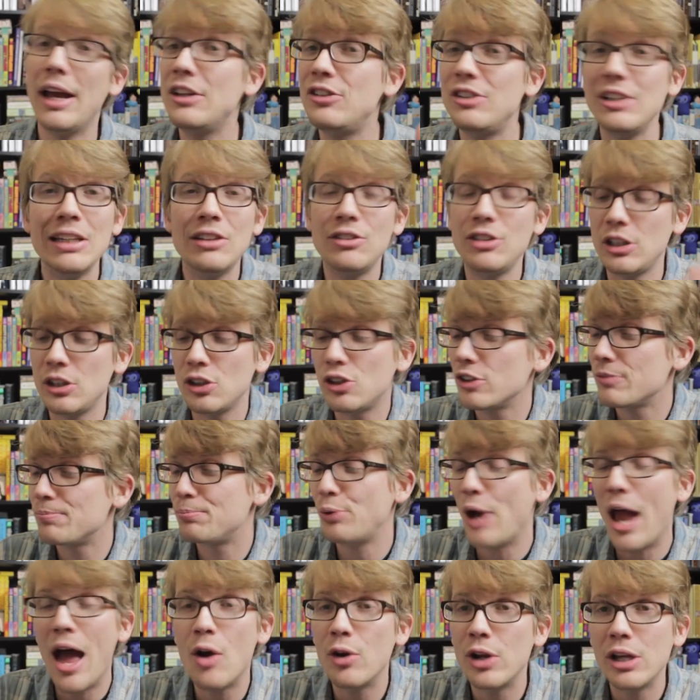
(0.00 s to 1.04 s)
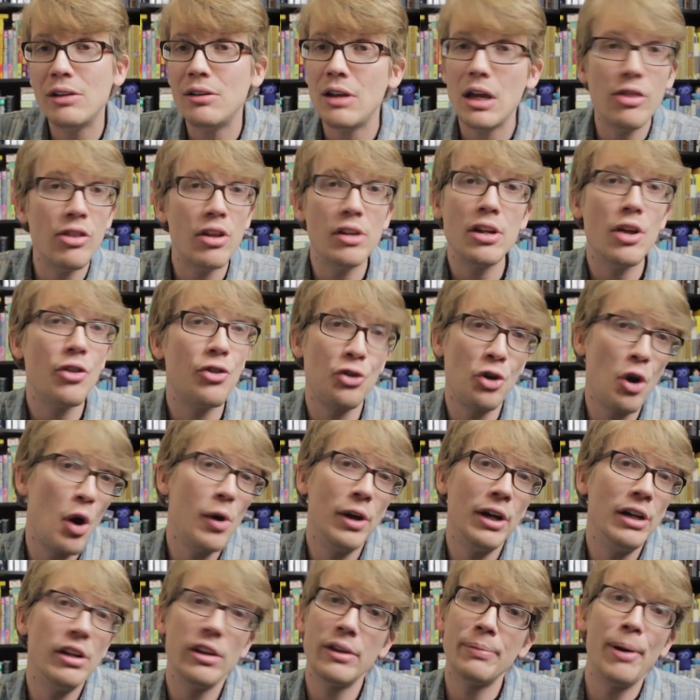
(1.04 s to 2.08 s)
It's easy. You just brown it and then you throw
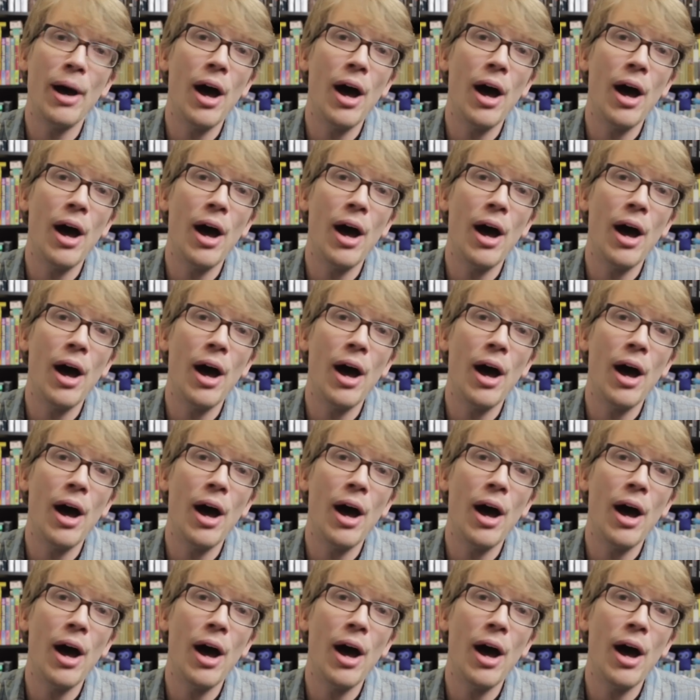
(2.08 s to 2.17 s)
it into the